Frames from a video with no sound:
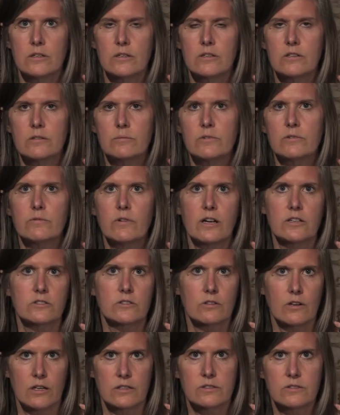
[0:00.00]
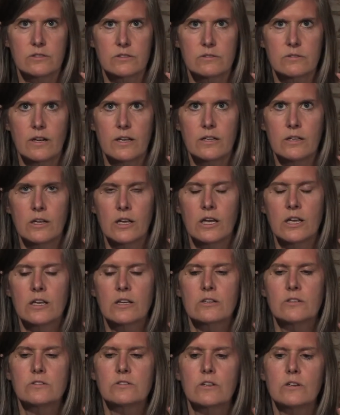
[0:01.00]
human rights crisis, right?
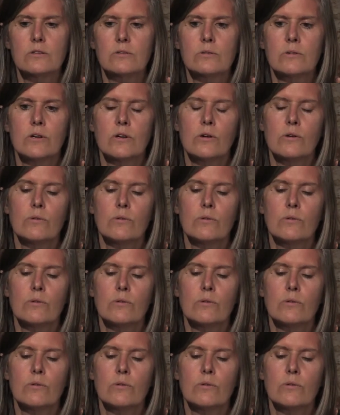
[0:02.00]
So,